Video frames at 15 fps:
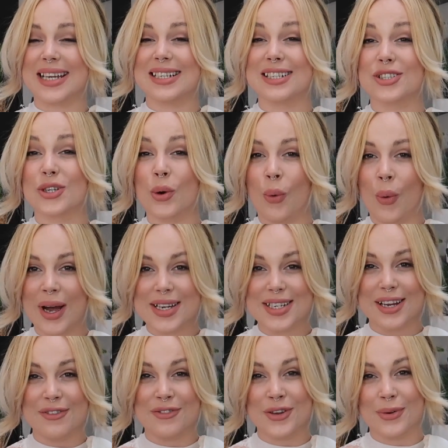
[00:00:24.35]
I did
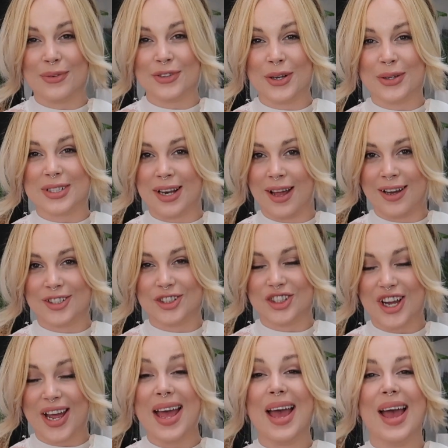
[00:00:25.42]
quite a few of those last
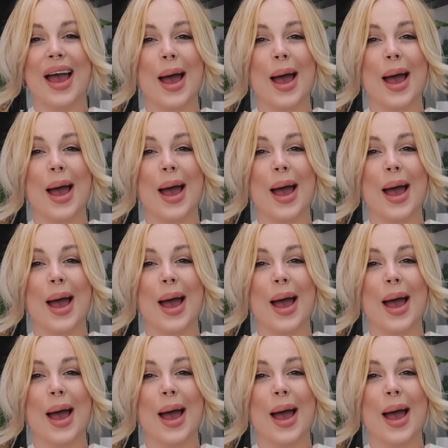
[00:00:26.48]
year,